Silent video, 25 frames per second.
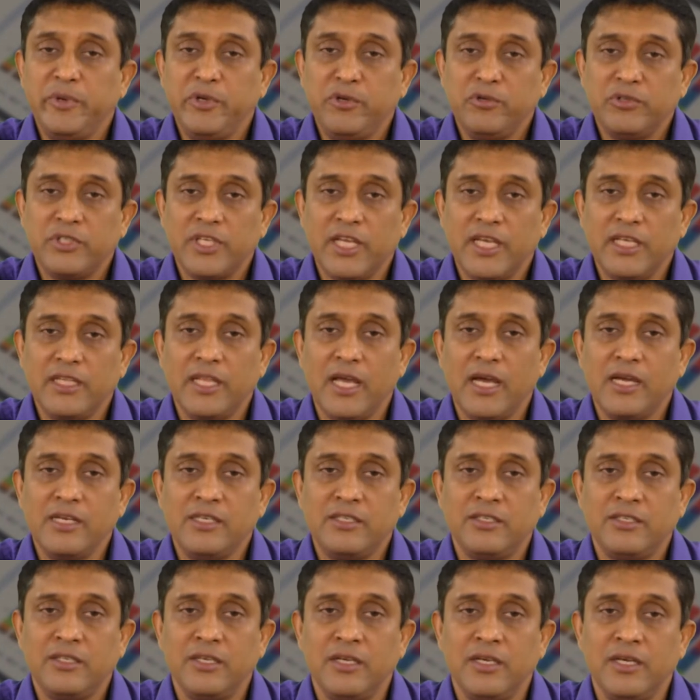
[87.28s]
me to say
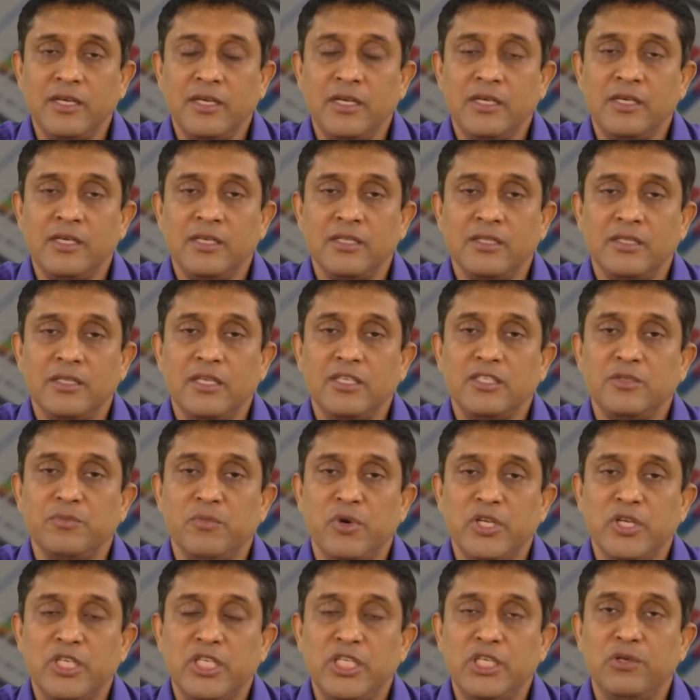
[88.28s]
that uh, this
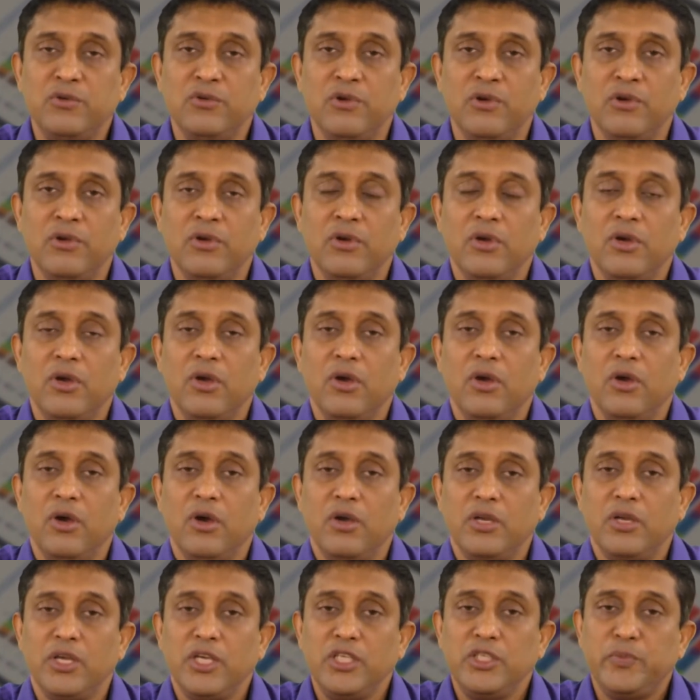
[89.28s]
module
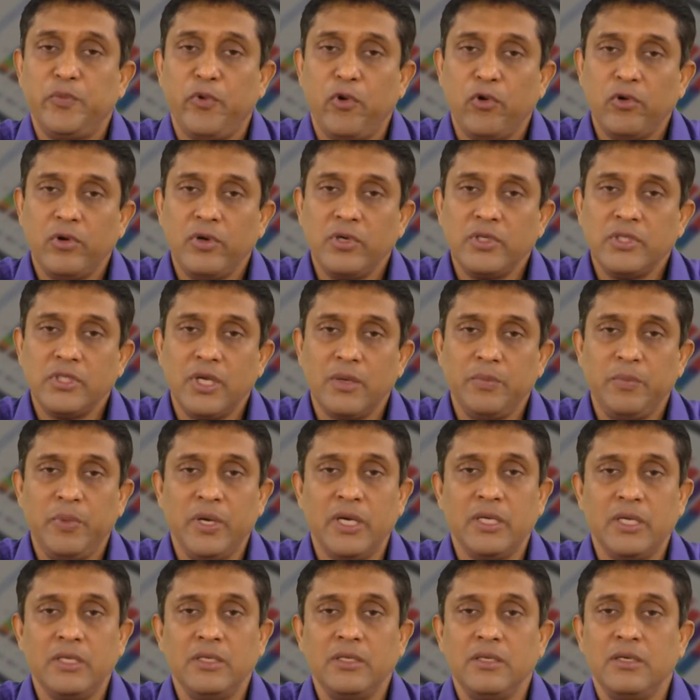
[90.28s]
is focused
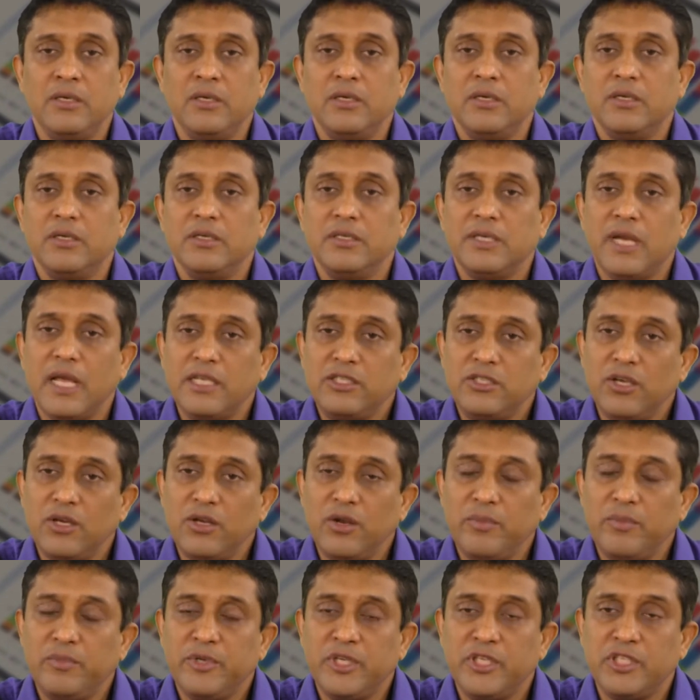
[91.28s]
upon nature
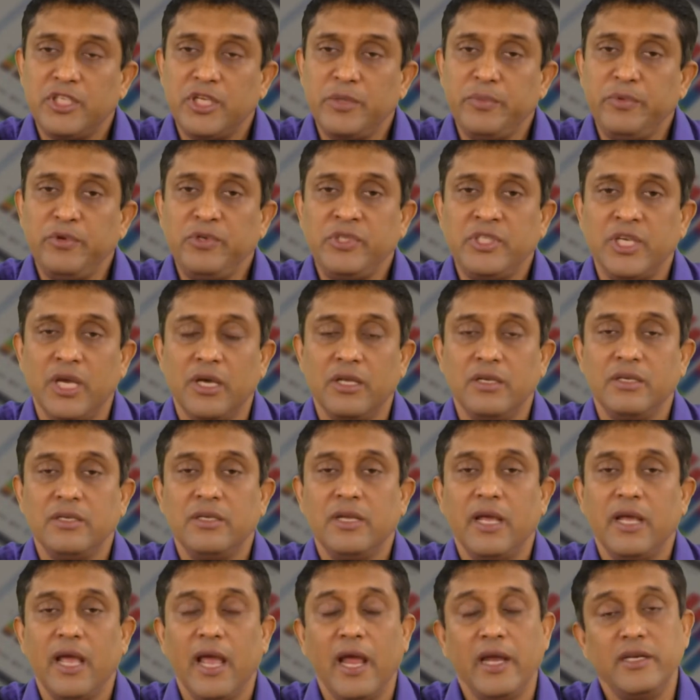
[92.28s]
of distribution
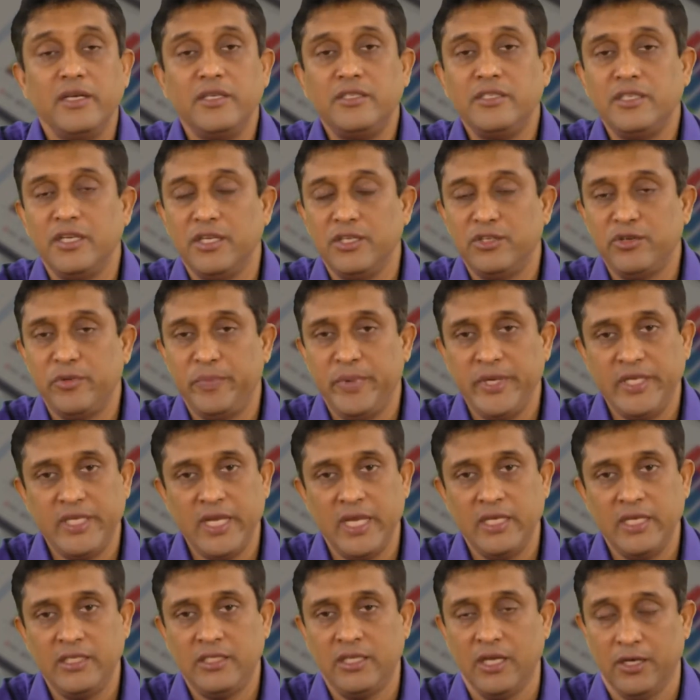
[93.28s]
and its
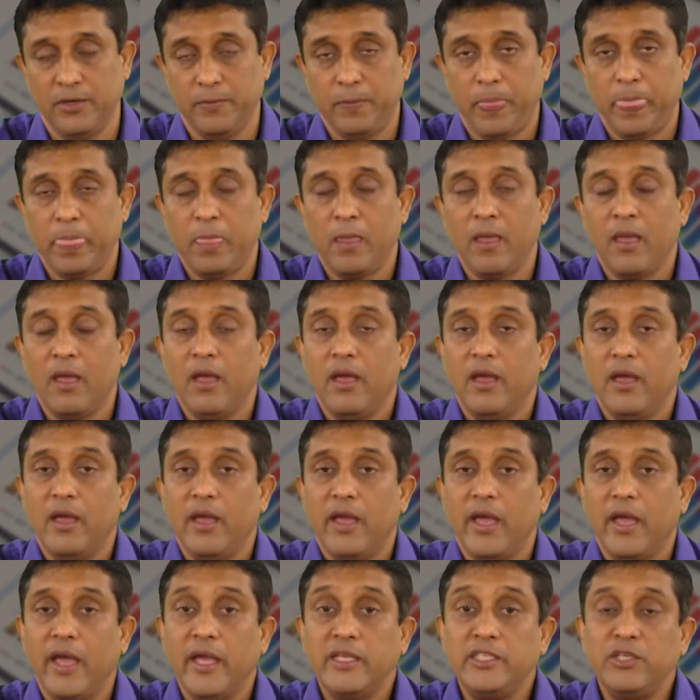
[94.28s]
interpretation.
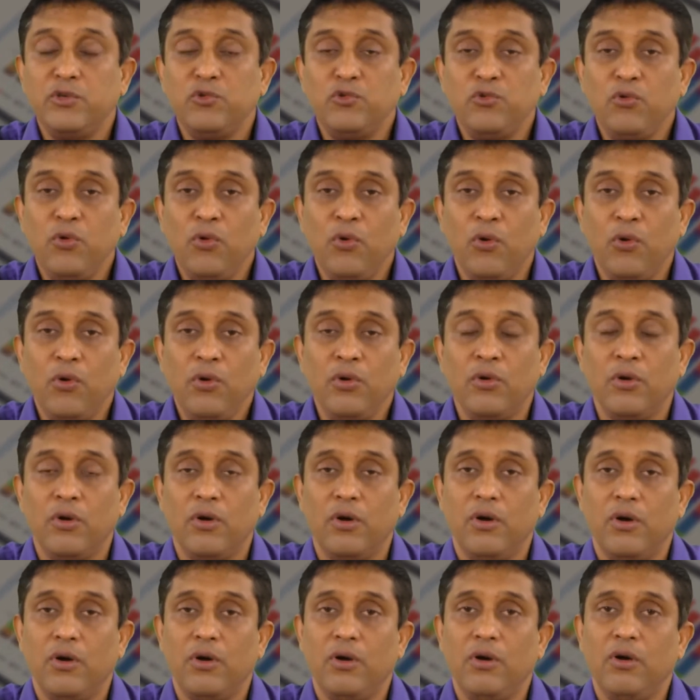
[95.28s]
As you
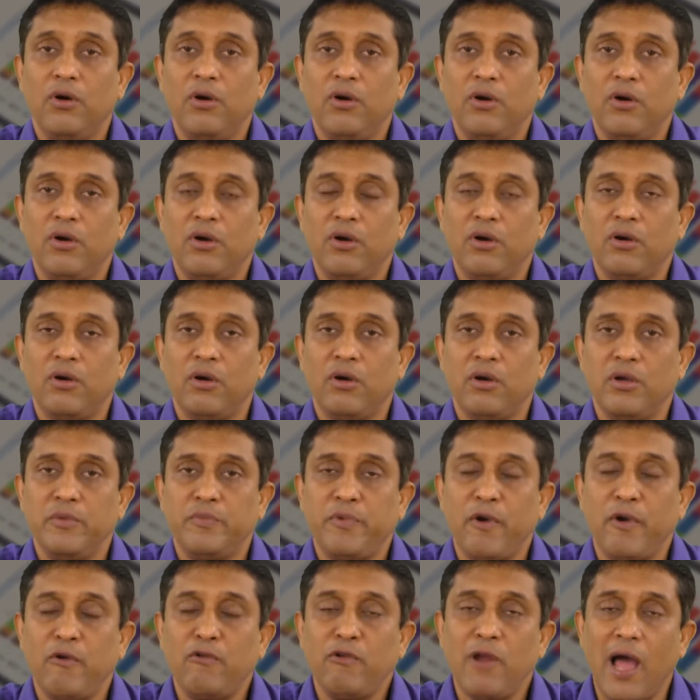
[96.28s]
know, uh,
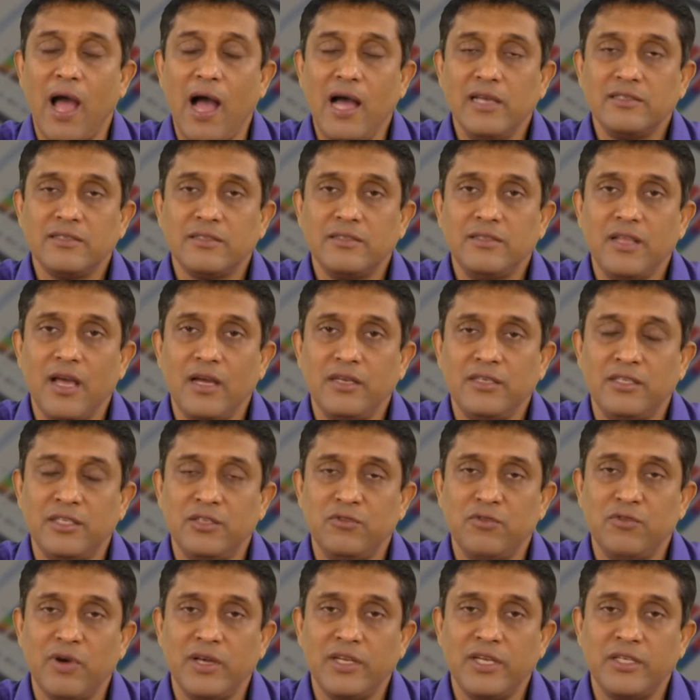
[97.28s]
if I will ask that
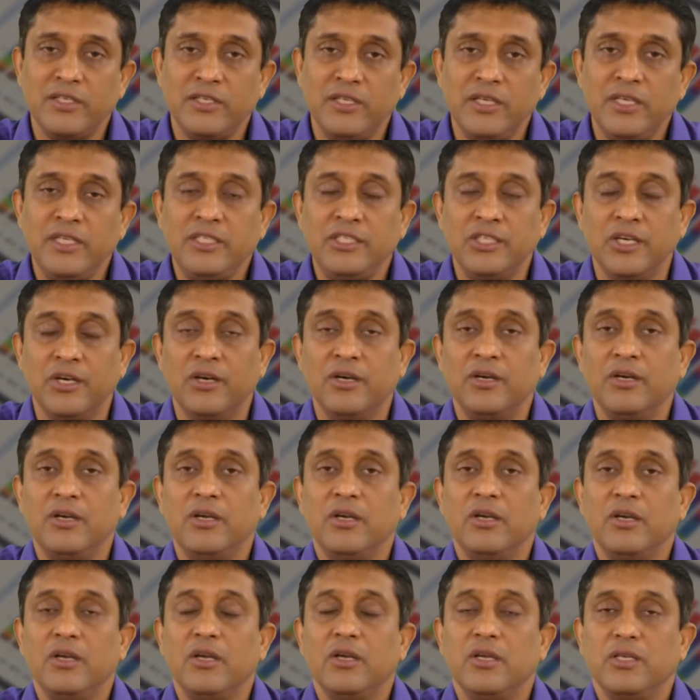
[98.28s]
you are a teacher,
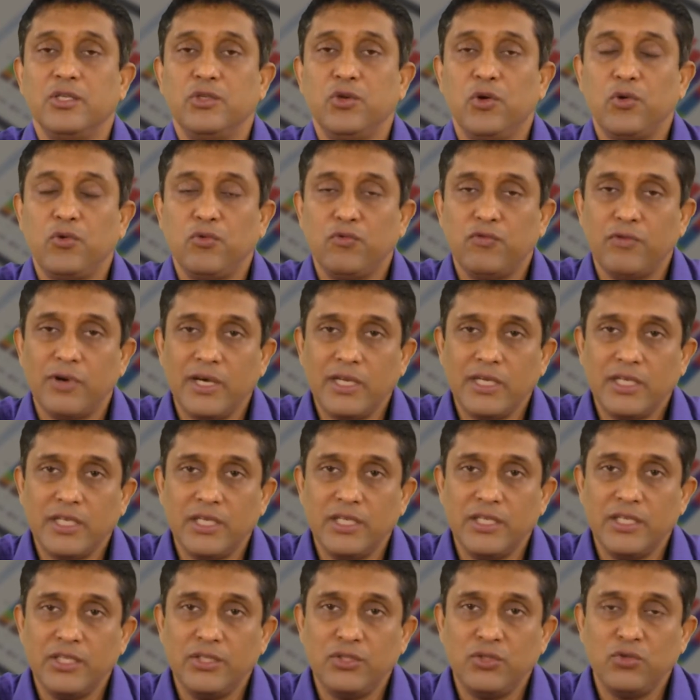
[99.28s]
your work
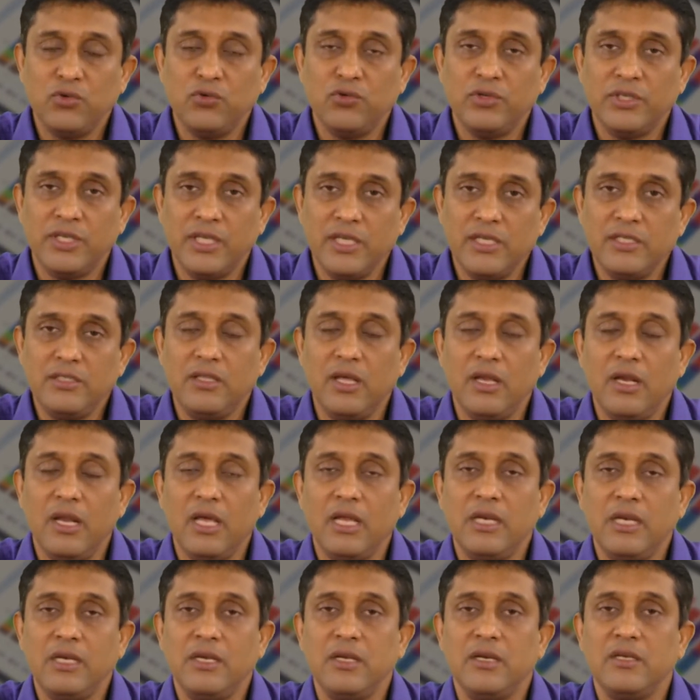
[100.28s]
is to teach the
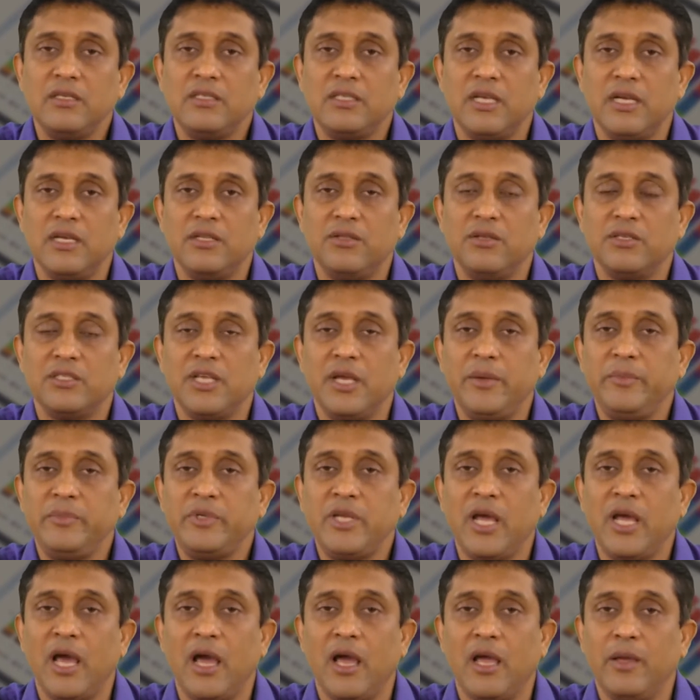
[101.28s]
learners at the
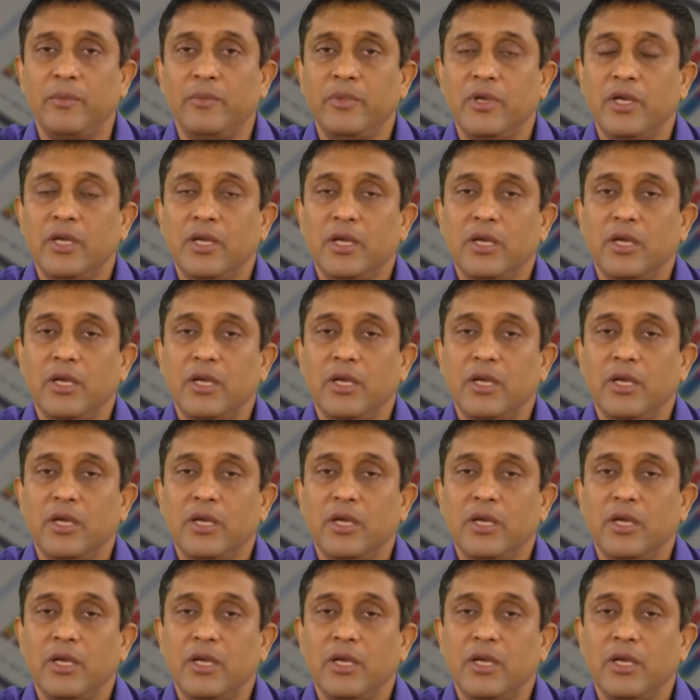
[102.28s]
same time